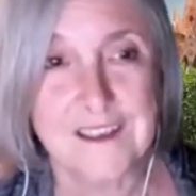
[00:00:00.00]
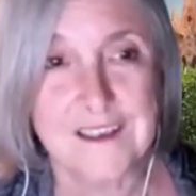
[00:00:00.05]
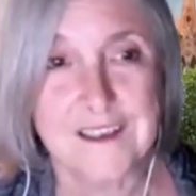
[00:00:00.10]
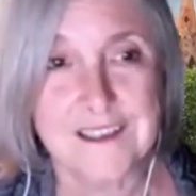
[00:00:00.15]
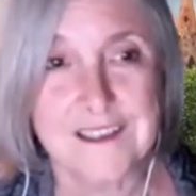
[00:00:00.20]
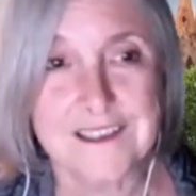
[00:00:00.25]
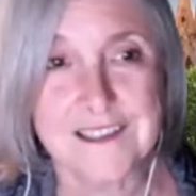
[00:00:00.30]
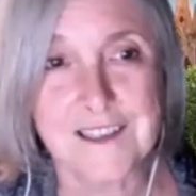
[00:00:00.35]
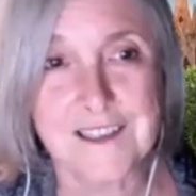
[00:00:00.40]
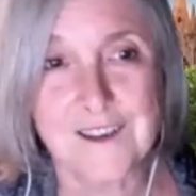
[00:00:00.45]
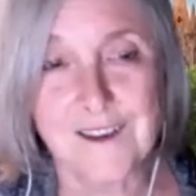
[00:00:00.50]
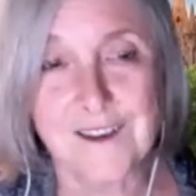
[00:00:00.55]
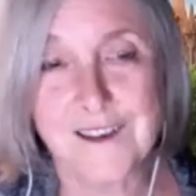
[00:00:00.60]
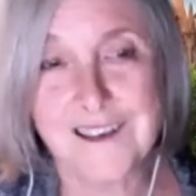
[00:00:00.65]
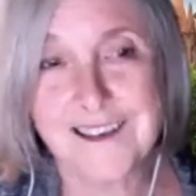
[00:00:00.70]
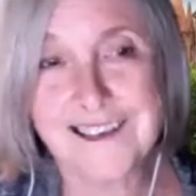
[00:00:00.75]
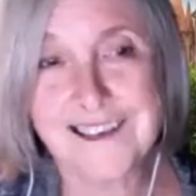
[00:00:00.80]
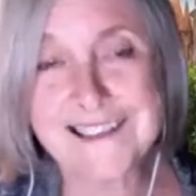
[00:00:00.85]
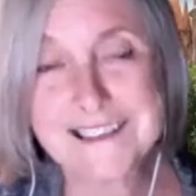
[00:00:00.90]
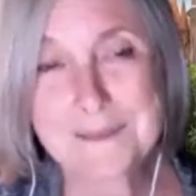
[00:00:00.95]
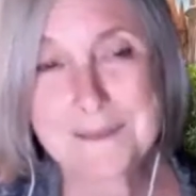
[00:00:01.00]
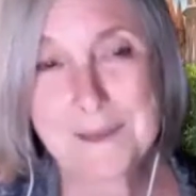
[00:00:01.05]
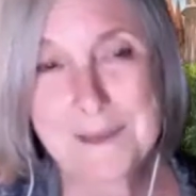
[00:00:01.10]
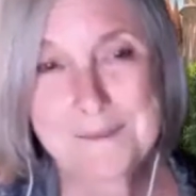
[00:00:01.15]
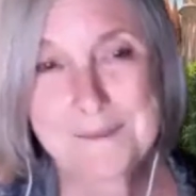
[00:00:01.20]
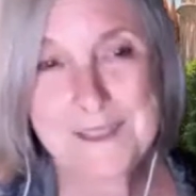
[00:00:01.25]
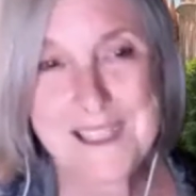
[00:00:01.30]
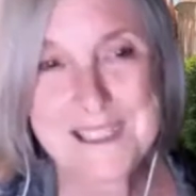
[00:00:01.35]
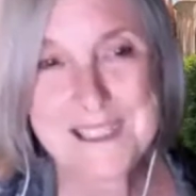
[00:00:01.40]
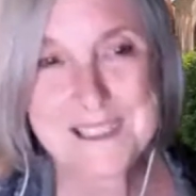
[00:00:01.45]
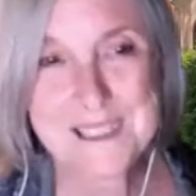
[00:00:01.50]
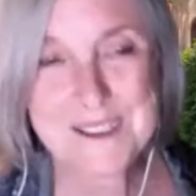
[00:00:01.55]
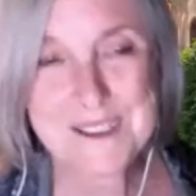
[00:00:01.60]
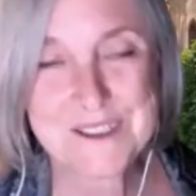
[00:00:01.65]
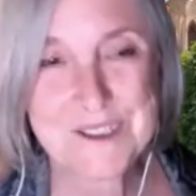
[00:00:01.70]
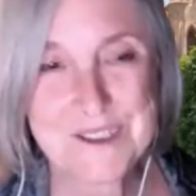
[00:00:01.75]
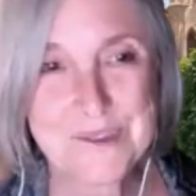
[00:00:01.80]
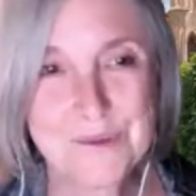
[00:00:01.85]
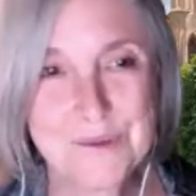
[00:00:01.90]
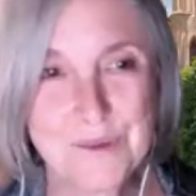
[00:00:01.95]
So it's my pleasure
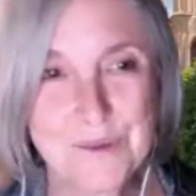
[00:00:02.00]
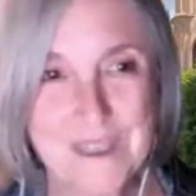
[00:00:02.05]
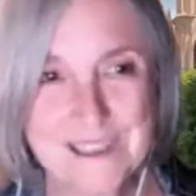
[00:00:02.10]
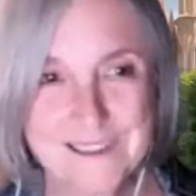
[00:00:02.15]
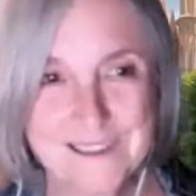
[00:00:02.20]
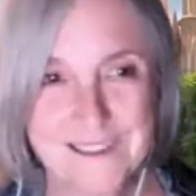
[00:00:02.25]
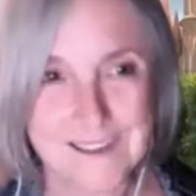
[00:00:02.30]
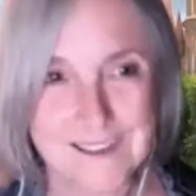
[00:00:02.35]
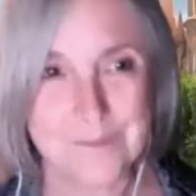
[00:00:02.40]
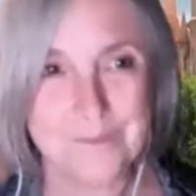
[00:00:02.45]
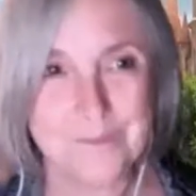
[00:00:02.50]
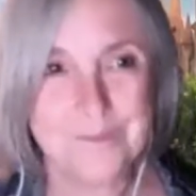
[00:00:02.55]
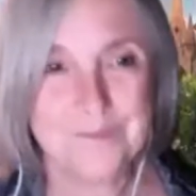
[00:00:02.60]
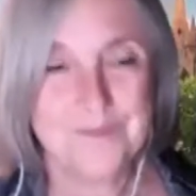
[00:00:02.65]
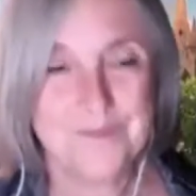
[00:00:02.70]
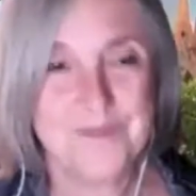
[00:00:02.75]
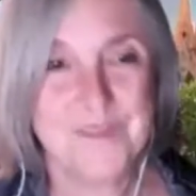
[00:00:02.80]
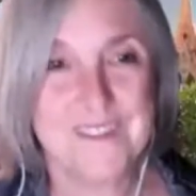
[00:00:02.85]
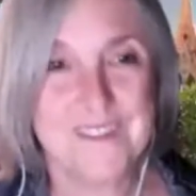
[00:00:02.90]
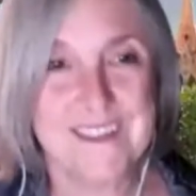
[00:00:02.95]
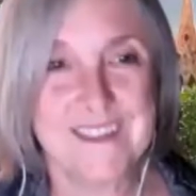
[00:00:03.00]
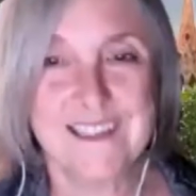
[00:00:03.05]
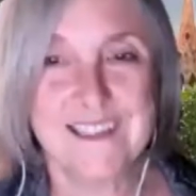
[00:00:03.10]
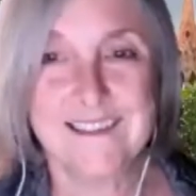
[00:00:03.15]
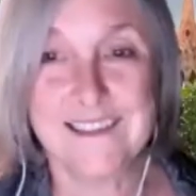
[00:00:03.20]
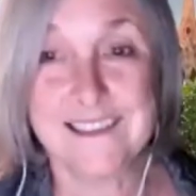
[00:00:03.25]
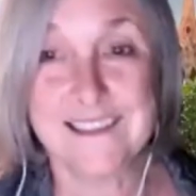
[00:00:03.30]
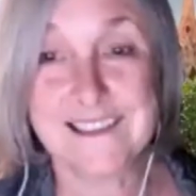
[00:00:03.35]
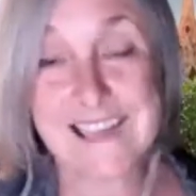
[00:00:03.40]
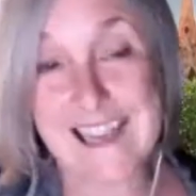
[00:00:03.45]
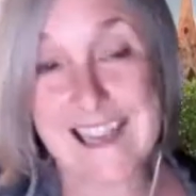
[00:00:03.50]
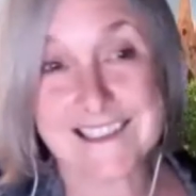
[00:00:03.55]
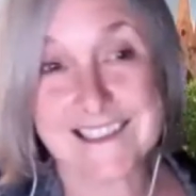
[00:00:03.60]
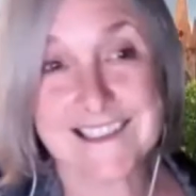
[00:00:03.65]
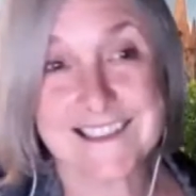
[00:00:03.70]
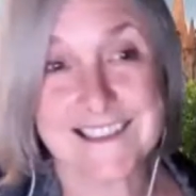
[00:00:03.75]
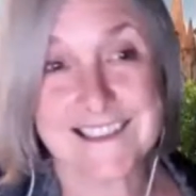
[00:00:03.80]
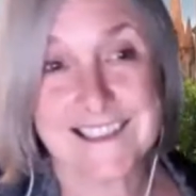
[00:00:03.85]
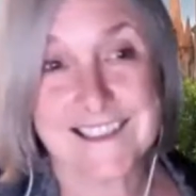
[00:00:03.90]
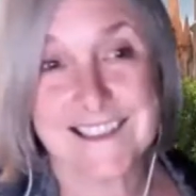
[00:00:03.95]
to welcome the
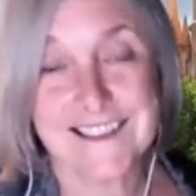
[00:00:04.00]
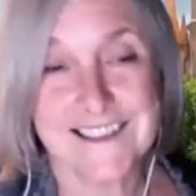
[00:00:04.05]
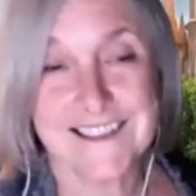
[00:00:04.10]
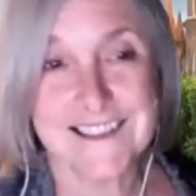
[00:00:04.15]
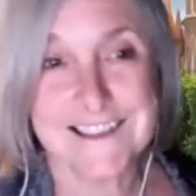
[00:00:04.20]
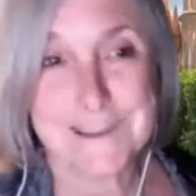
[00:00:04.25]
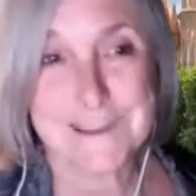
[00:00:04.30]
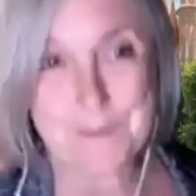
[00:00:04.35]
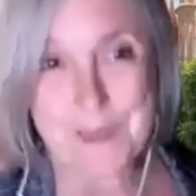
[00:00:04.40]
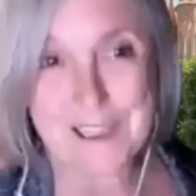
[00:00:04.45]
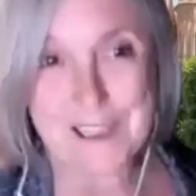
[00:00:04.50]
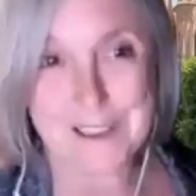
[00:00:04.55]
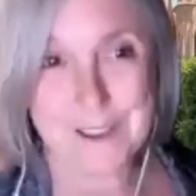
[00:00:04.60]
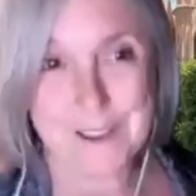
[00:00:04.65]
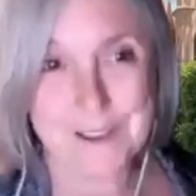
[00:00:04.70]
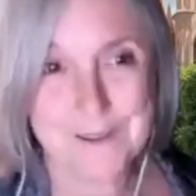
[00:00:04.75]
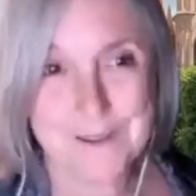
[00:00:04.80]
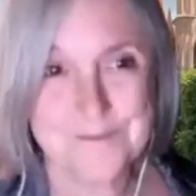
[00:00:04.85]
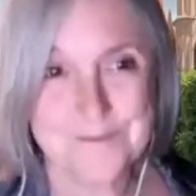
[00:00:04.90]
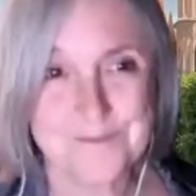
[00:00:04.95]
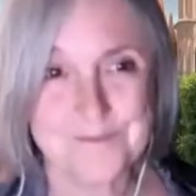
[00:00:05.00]
next speaker,